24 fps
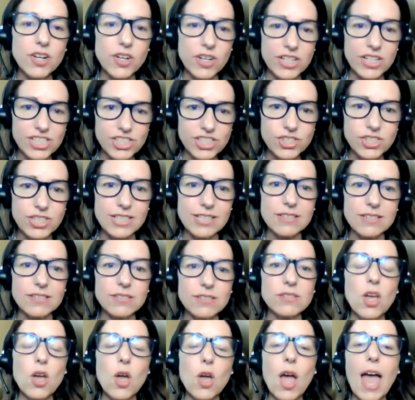
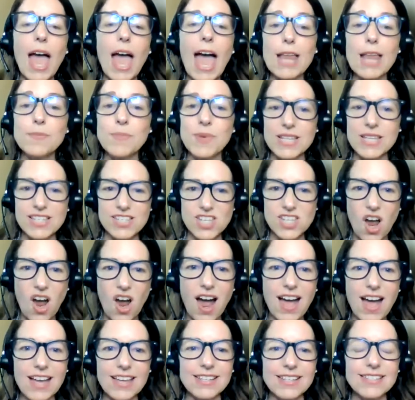Christians had been
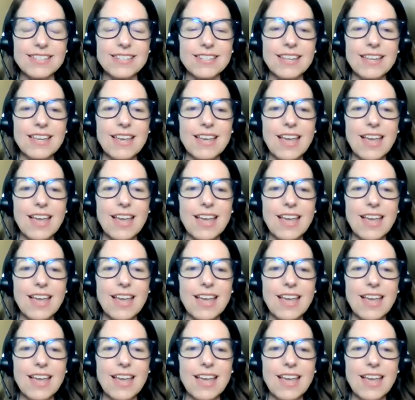taught